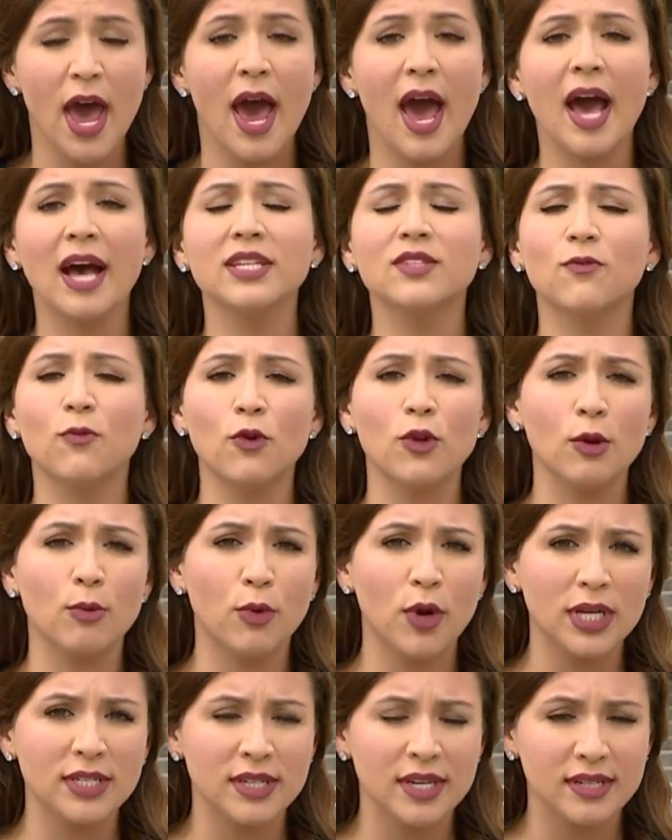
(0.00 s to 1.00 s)
As for the
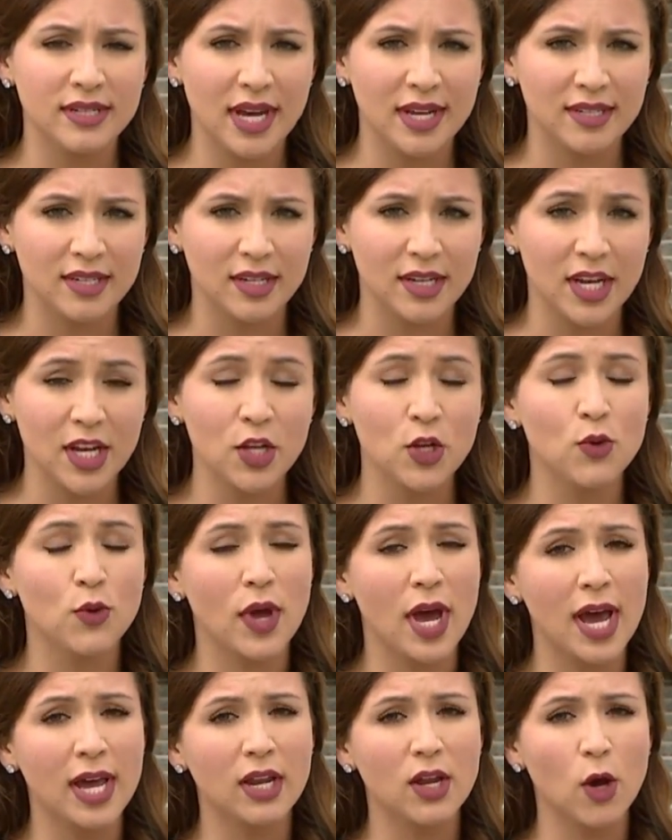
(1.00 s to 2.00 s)
president designee, you
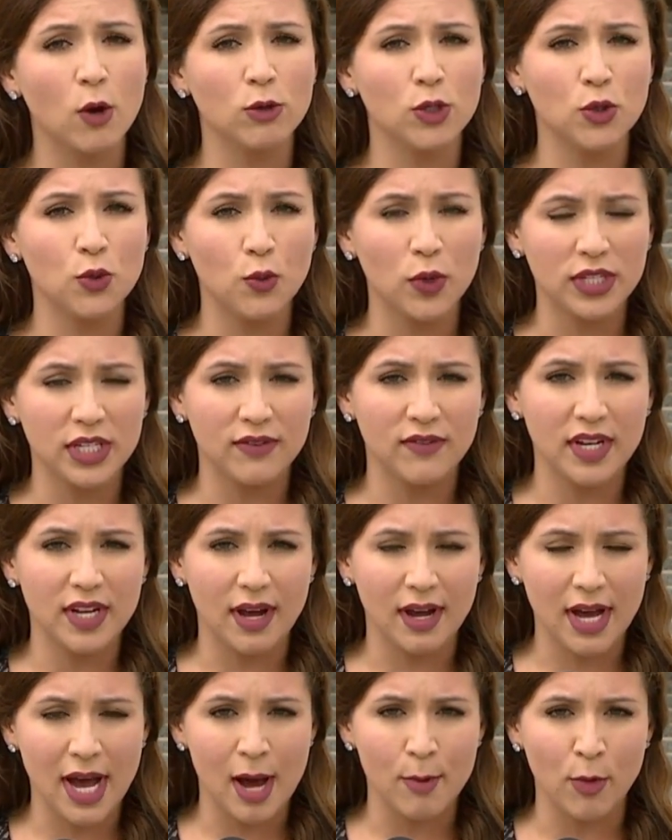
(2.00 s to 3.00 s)
can go to
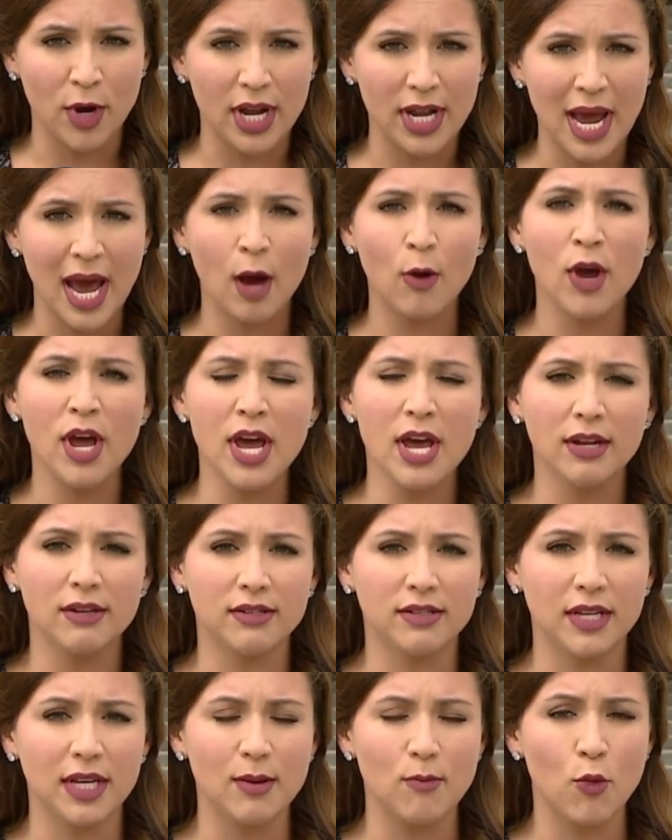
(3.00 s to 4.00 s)
woodtv.com right now
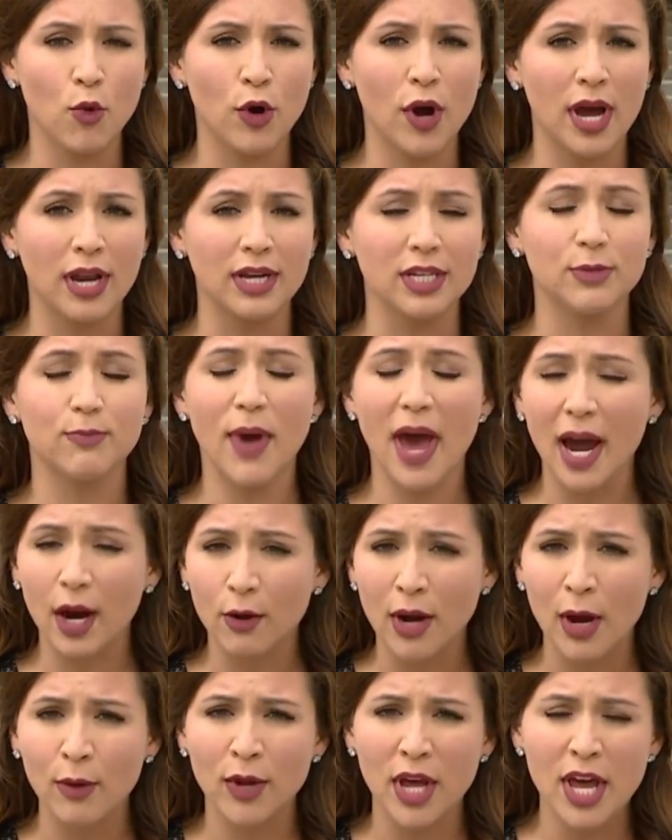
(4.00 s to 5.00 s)
to see more on his
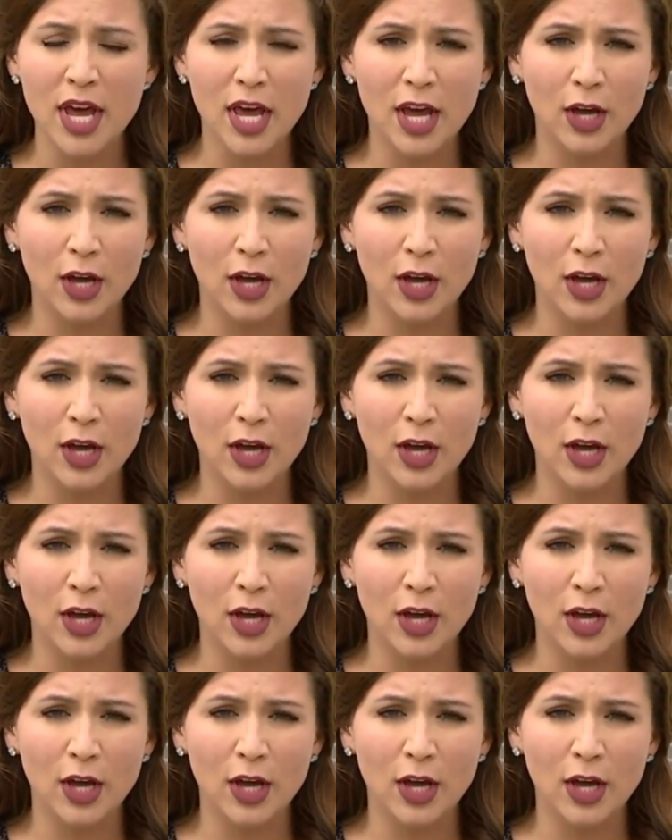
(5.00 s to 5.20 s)
background,